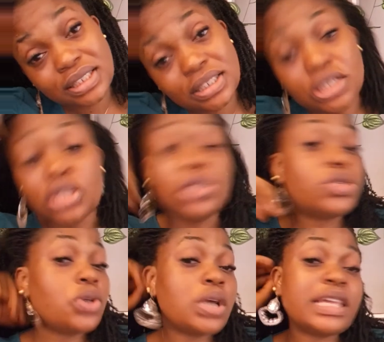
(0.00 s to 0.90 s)
So
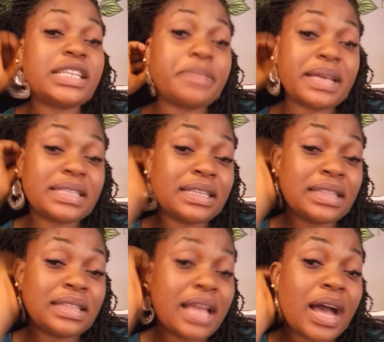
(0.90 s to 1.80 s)
this person
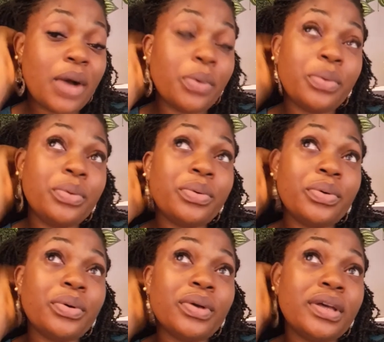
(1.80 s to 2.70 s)
now,
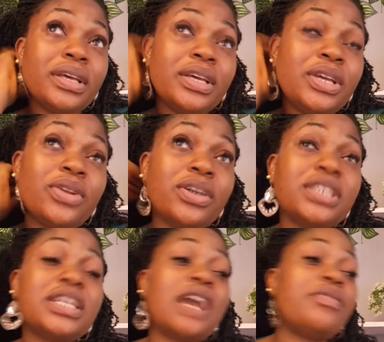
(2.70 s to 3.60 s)
she
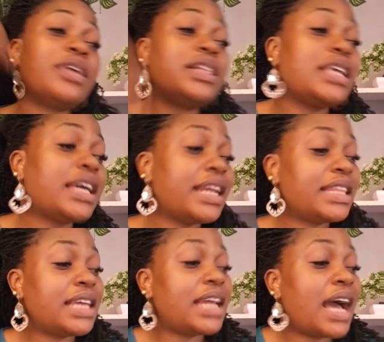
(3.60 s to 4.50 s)
have already created
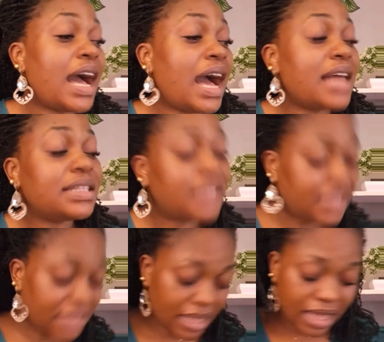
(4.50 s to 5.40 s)
her AdSense
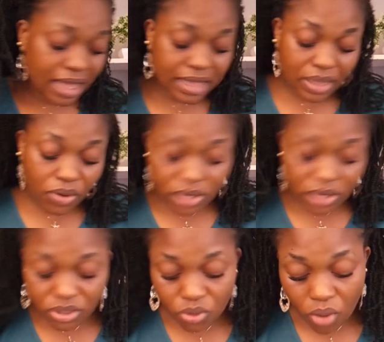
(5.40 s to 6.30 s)
account according
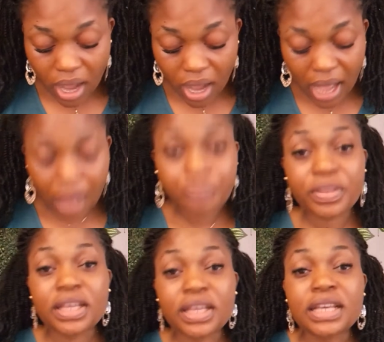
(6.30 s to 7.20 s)
to her.
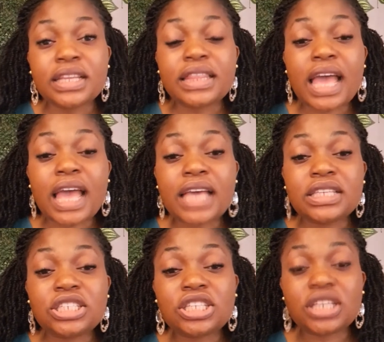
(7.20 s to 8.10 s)
Then
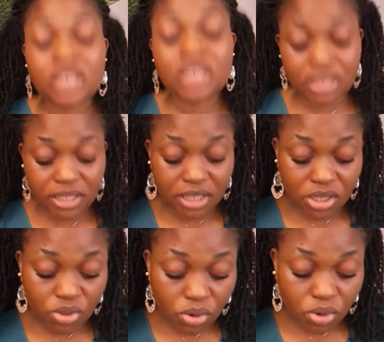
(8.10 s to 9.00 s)
she
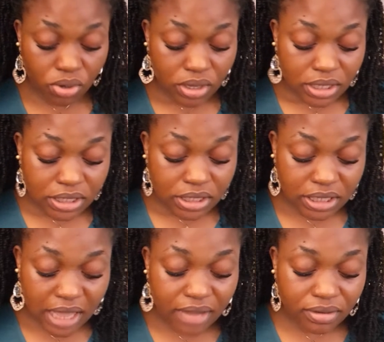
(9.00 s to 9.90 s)
now
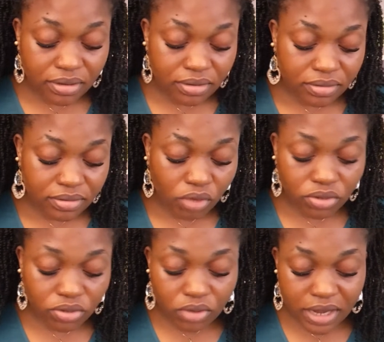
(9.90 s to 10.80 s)
want to
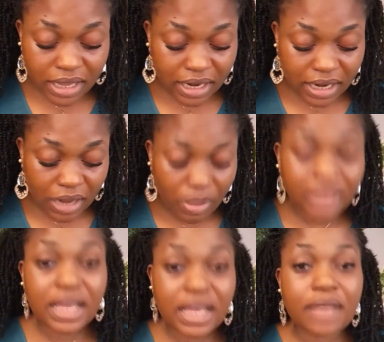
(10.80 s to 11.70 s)
create another one.
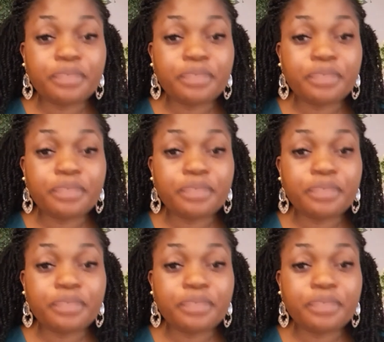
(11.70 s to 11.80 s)
The